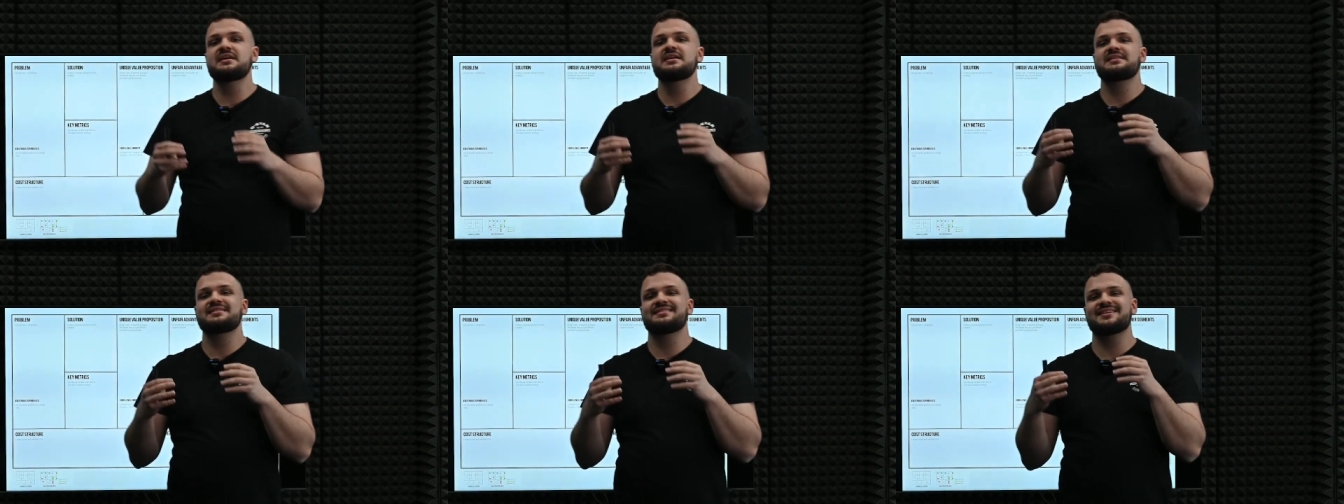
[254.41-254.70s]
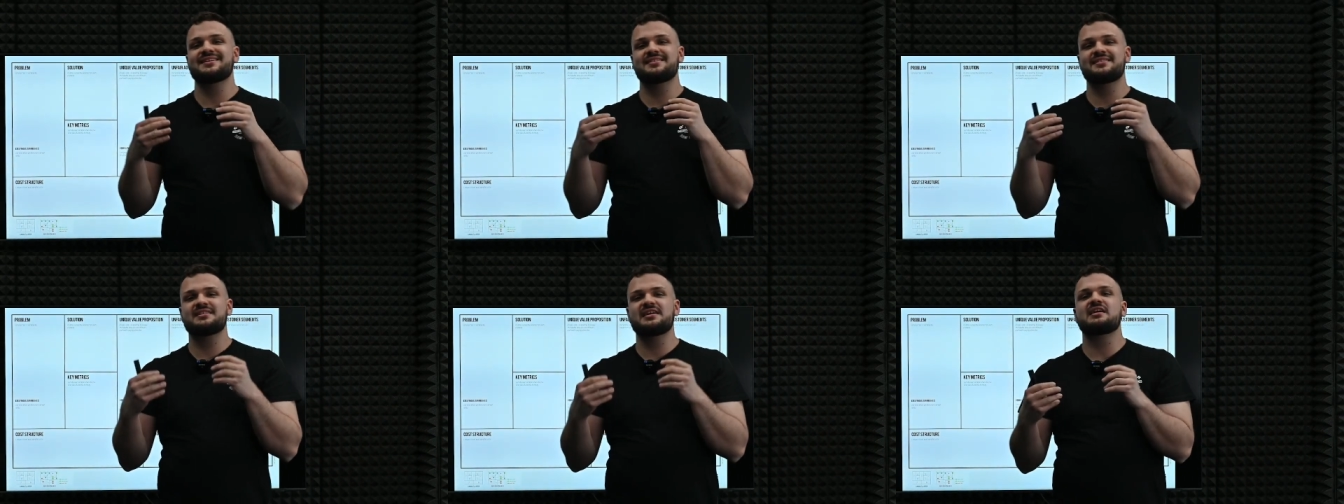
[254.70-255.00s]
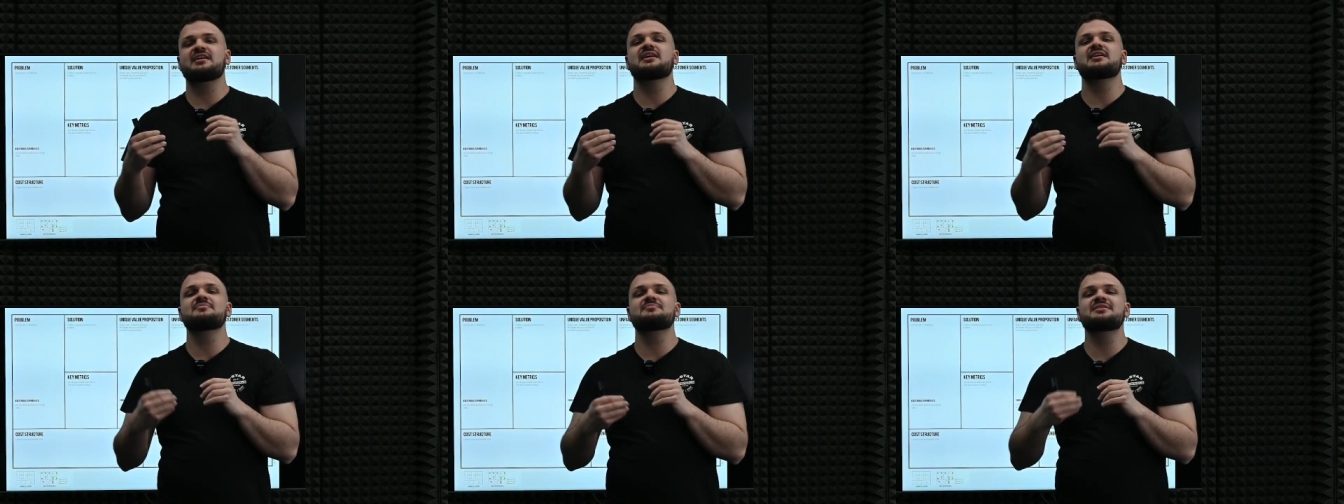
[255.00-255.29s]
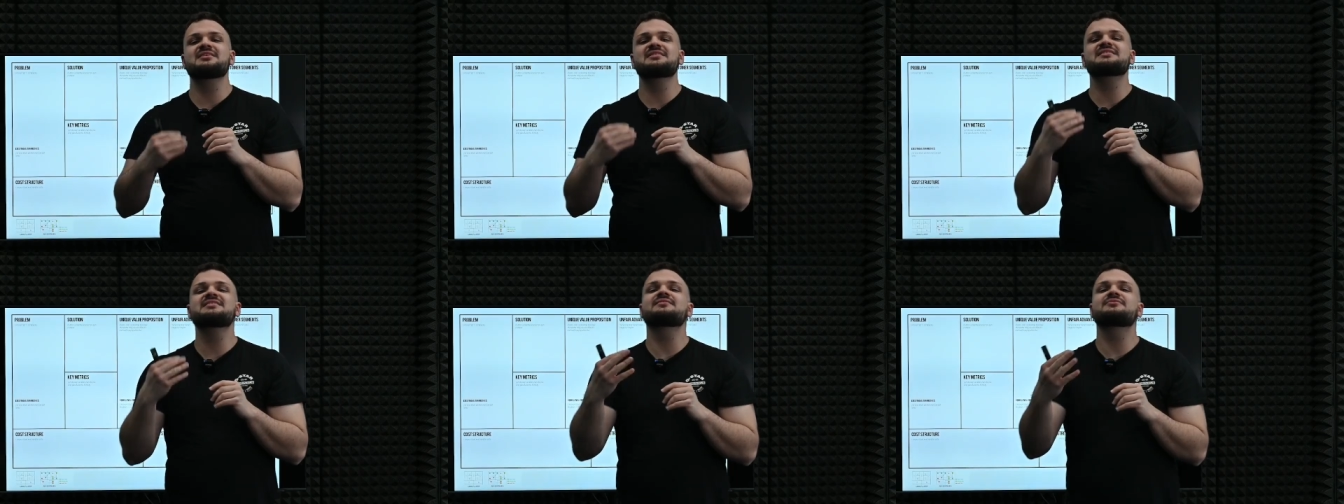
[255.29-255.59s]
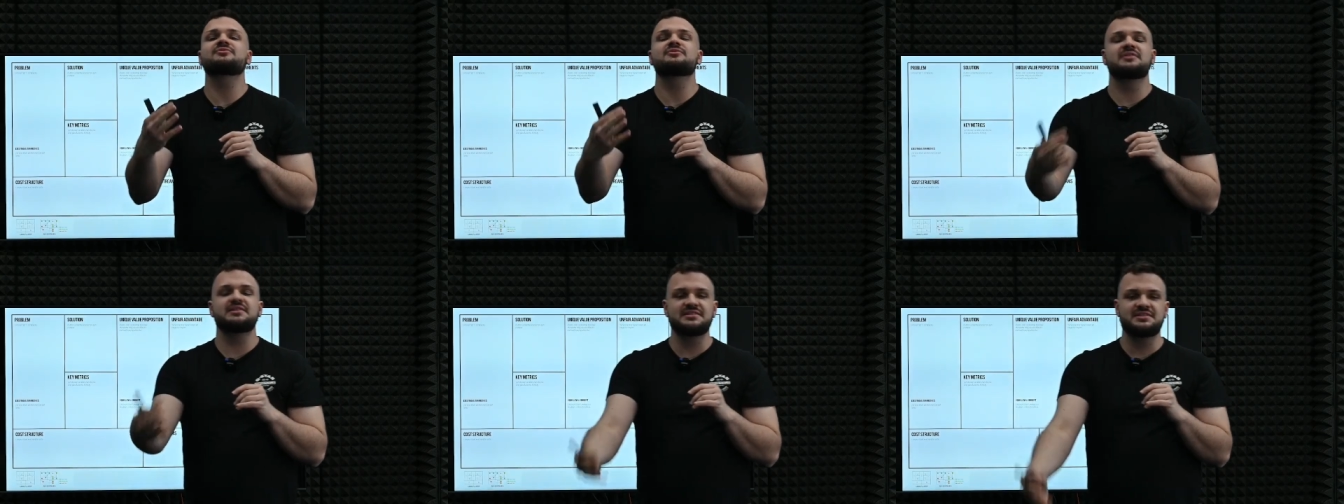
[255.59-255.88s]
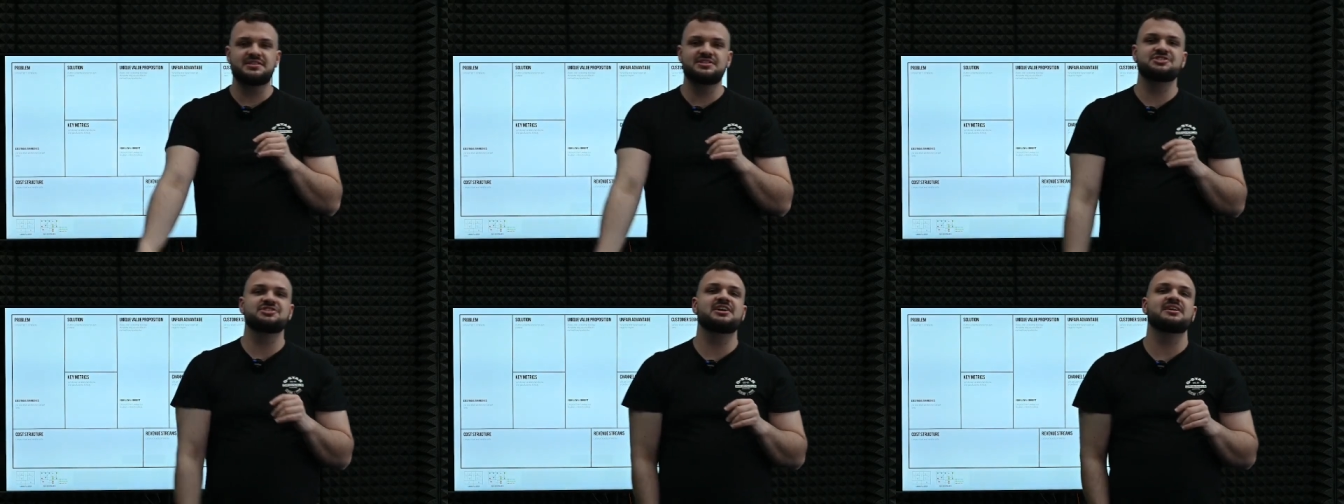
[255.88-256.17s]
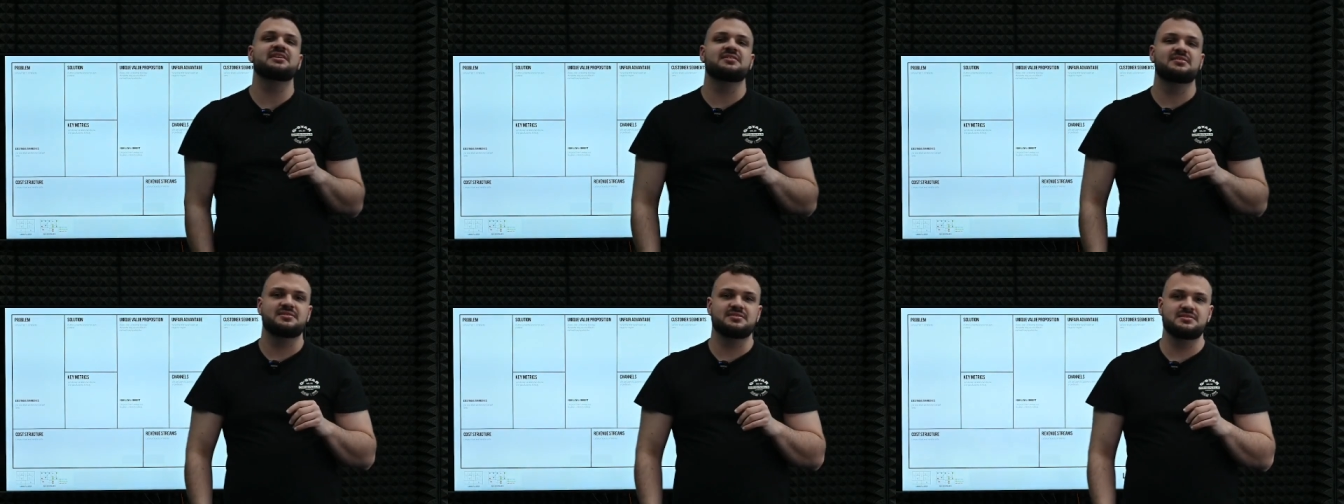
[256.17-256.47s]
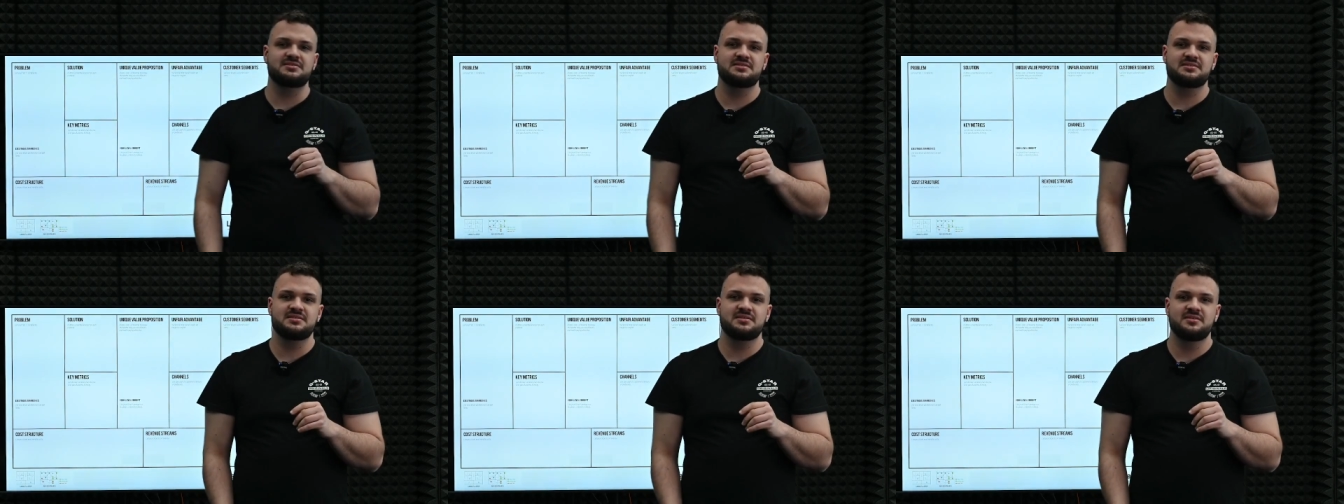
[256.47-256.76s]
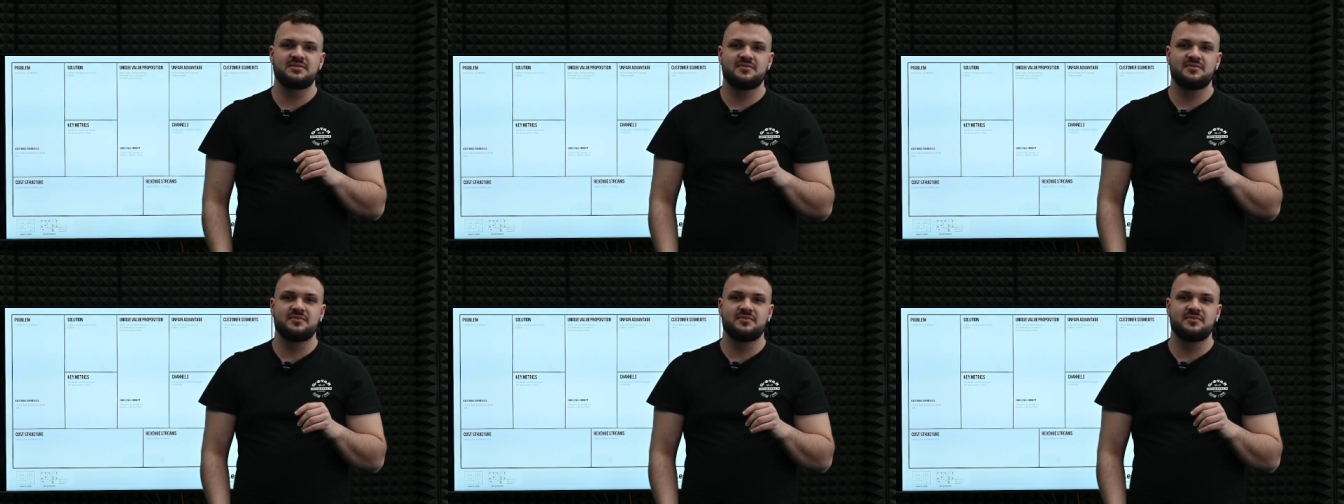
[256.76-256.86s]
that there can be different channels